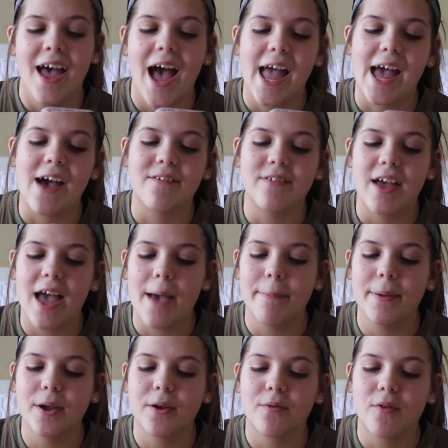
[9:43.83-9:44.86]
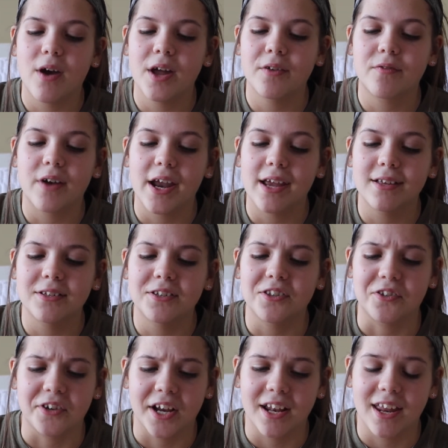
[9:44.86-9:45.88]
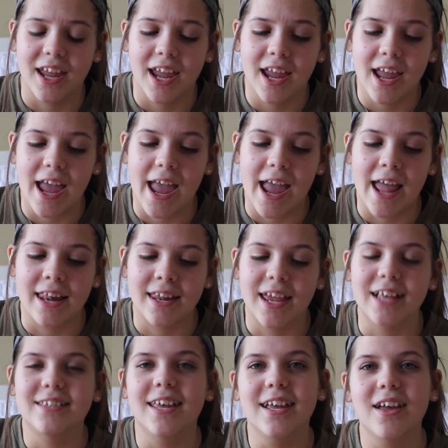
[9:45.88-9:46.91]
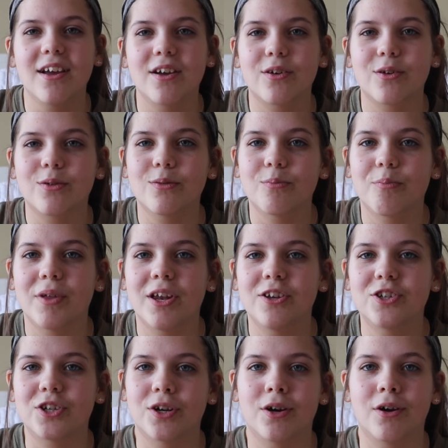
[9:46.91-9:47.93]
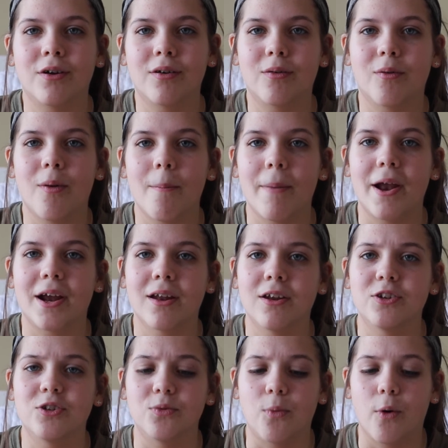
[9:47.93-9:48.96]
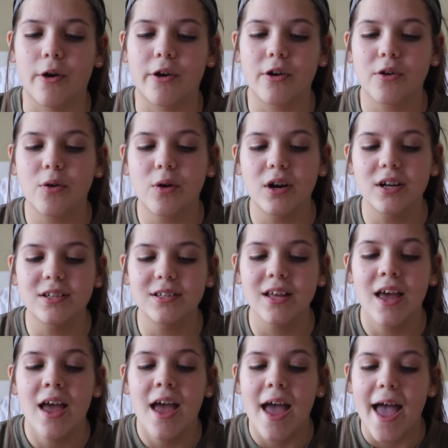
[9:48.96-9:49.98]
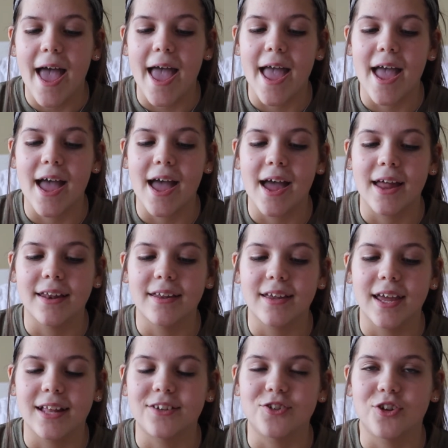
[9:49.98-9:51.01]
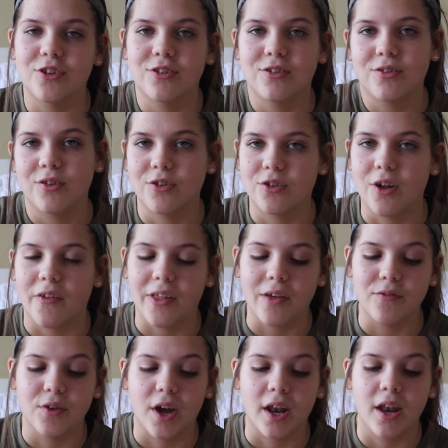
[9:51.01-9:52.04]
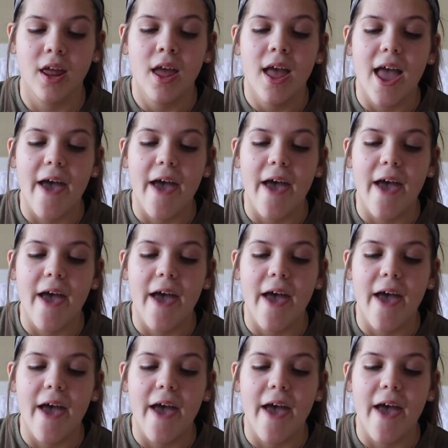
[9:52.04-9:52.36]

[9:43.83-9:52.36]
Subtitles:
I have Epic Run Race 3D, and it's like a miniature American Ninja Warrior course, and it's not that fun.